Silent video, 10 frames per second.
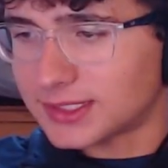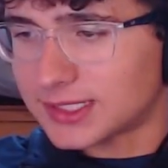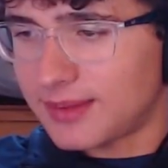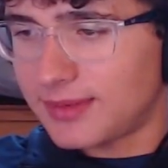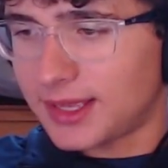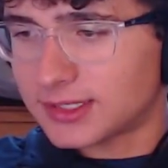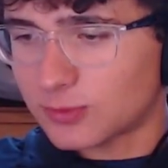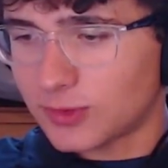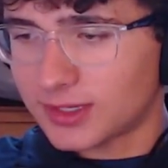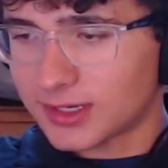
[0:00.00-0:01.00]
the same day as
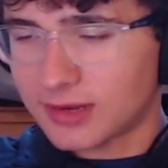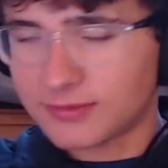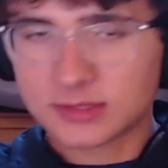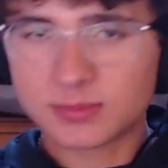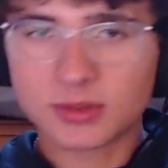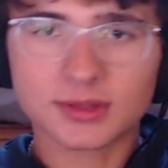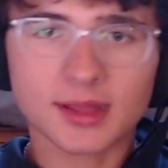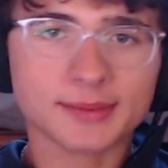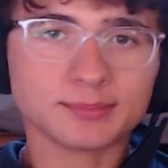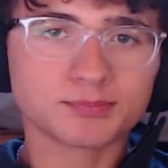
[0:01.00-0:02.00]
Will and Covey's
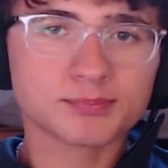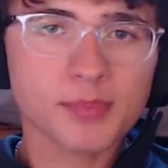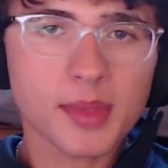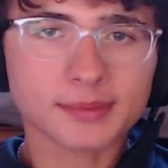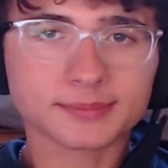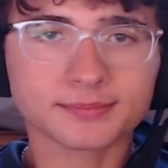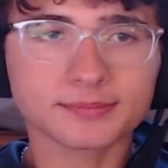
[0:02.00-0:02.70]
birthday. Oh, yeah.